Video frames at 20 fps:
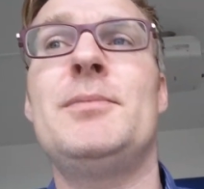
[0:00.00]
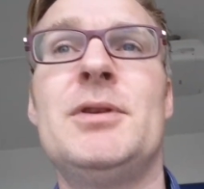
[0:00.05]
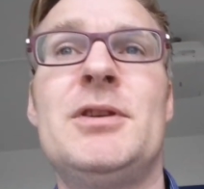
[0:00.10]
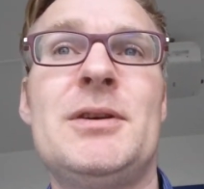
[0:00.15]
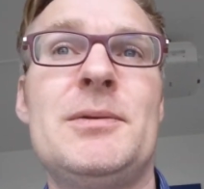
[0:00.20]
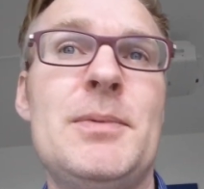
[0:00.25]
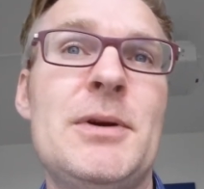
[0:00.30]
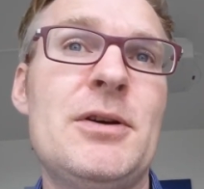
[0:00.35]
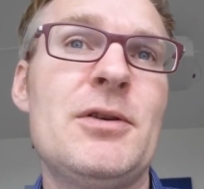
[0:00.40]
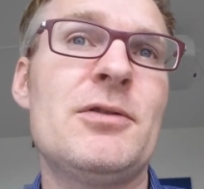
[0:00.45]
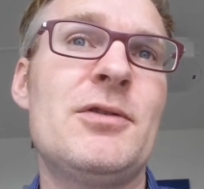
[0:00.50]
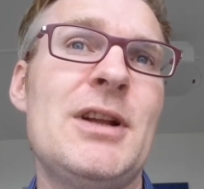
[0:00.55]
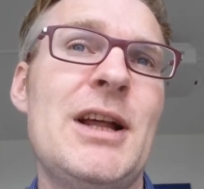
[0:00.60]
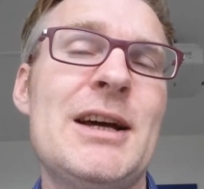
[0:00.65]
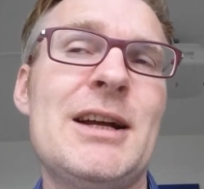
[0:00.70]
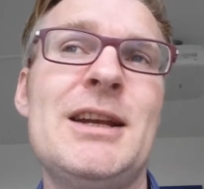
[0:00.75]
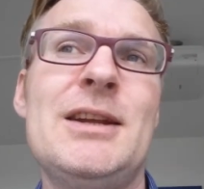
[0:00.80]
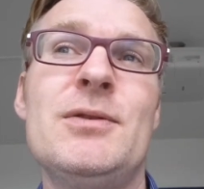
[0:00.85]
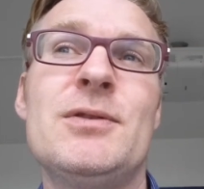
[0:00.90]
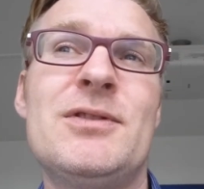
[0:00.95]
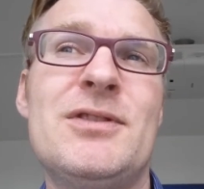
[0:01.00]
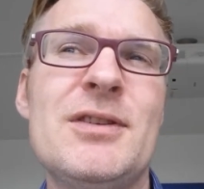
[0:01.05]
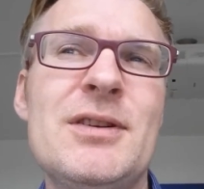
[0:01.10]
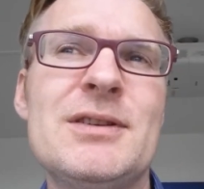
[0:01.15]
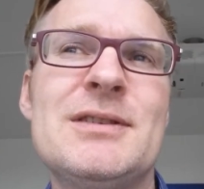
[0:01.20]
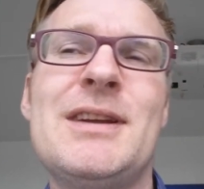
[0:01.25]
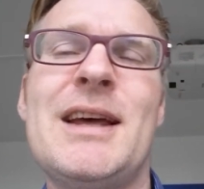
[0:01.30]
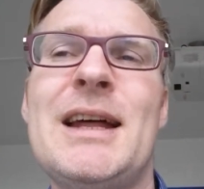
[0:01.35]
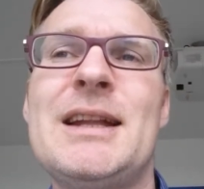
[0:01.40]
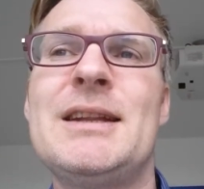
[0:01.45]
But because likely
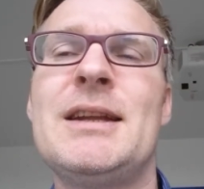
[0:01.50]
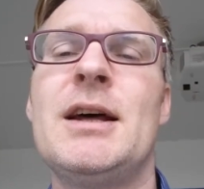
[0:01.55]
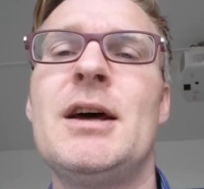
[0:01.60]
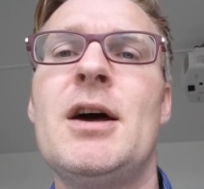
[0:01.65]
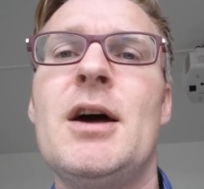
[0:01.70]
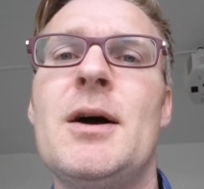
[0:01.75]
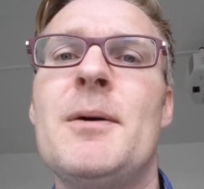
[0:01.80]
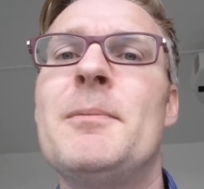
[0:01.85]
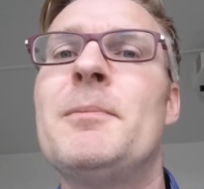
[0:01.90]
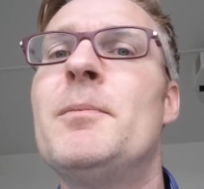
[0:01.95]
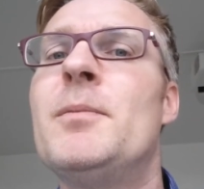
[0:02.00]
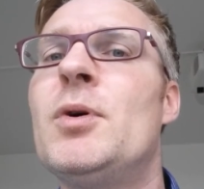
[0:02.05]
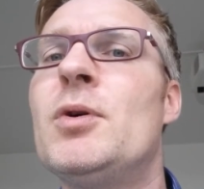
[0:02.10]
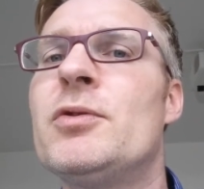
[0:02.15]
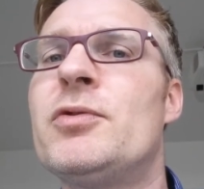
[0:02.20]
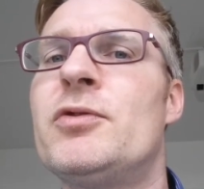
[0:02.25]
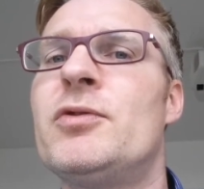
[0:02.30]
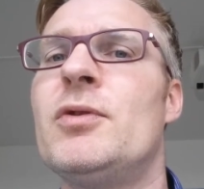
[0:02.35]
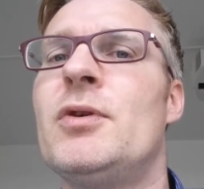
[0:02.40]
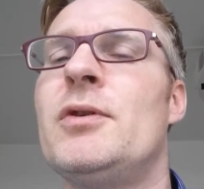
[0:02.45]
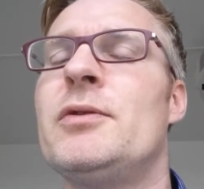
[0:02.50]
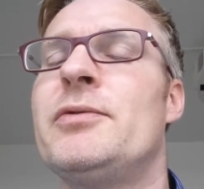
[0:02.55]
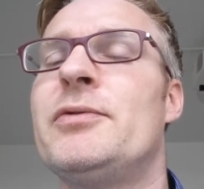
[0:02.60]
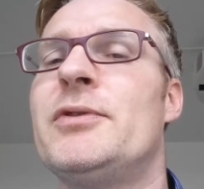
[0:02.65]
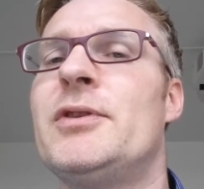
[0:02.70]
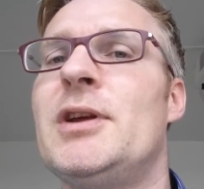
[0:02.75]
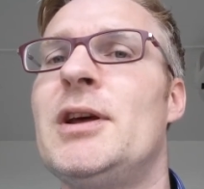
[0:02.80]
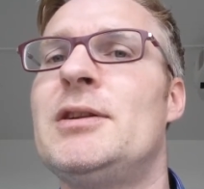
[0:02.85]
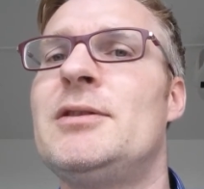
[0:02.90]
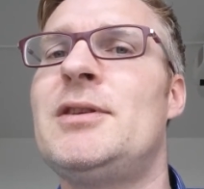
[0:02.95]
until then most
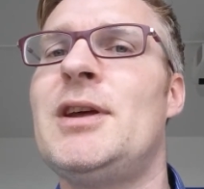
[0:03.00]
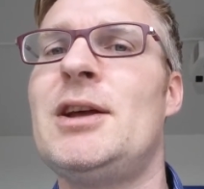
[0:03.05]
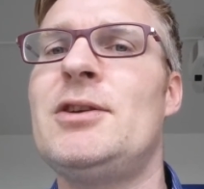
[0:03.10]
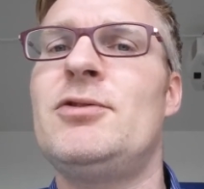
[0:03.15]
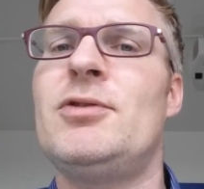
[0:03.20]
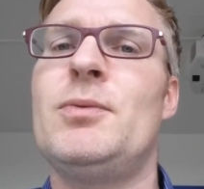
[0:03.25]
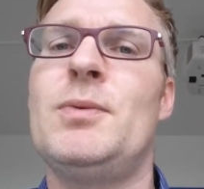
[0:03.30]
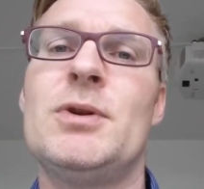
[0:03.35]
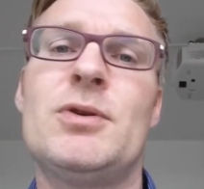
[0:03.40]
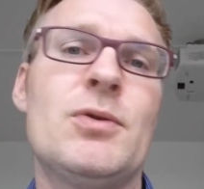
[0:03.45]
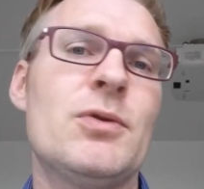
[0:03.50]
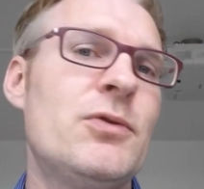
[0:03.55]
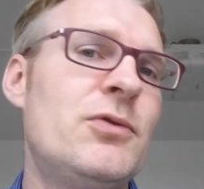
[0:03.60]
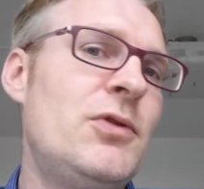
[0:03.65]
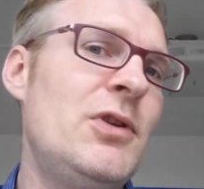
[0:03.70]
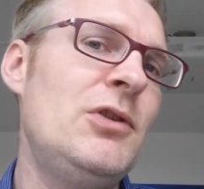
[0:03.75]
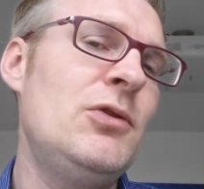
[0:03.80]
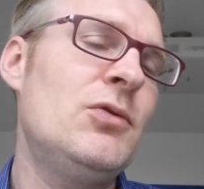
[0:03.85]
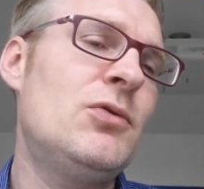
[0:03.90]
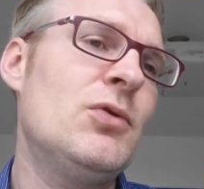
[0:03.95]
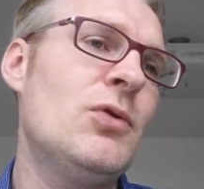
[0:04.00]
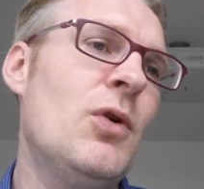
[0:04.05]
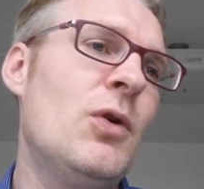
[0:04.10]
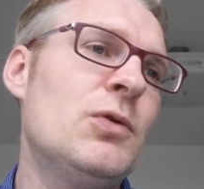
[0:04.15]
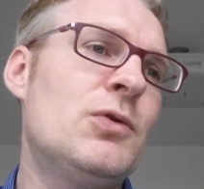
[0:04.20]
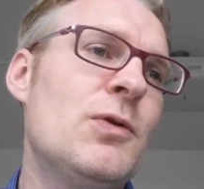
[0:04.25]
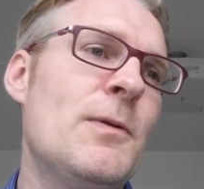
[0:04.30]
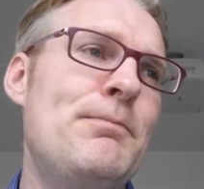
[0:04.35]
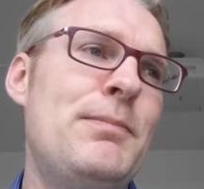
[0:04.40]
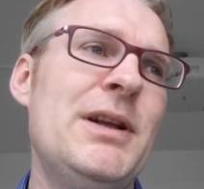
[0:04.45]
of the attention will continue to
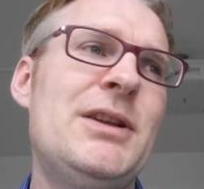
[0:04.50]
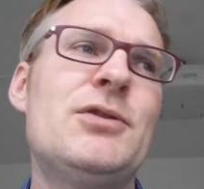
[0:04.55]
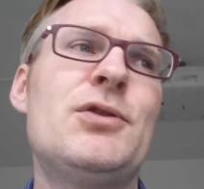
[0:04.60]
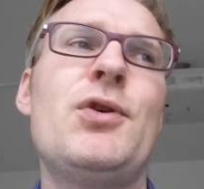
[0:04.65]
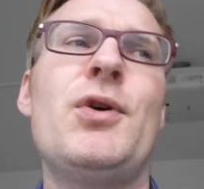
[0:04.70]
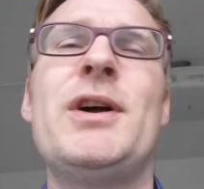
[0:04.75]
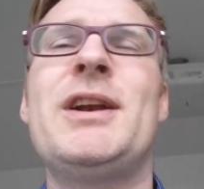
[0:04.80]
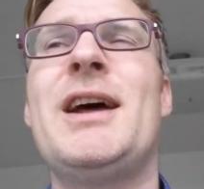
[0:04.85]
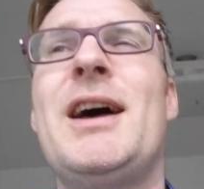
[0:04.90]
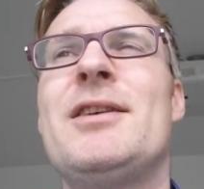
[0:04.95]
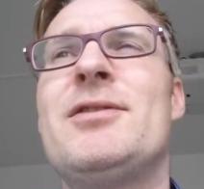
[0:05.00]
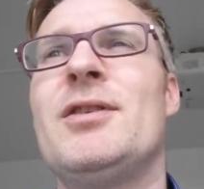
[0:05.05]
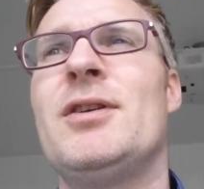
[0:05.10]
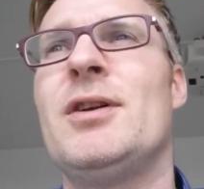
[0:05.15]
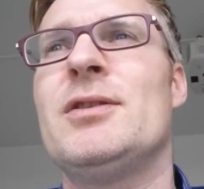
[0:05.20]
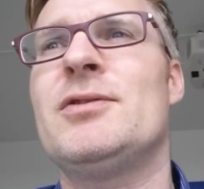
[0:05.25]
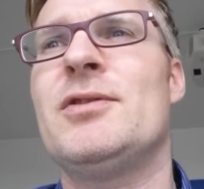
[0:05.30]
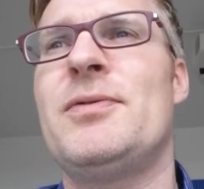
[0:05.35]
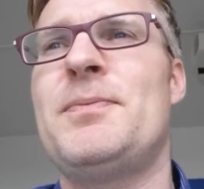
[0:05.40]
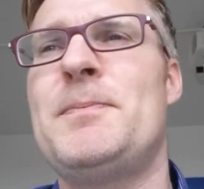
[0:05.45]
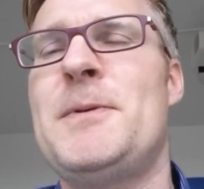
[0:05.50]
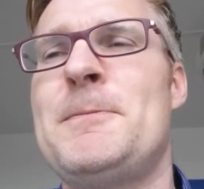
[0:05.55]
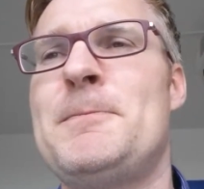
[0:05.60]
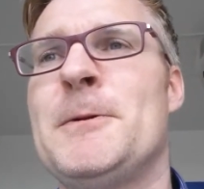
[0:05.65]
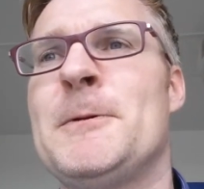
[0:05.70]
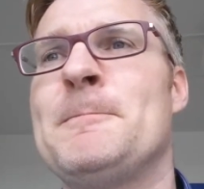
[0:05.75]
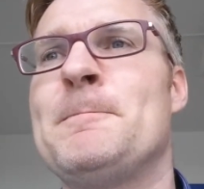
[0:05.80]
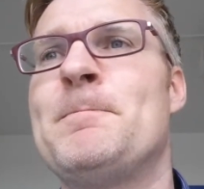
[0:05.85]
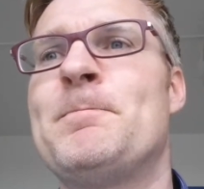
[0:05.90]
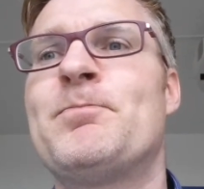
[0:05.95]
go to Bitcoin, as a lot of
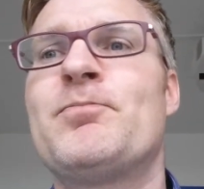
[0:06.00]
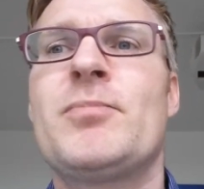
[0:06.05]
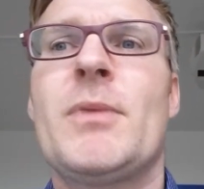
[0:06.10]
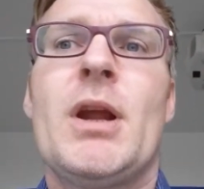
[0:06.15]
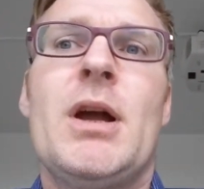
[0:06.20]
people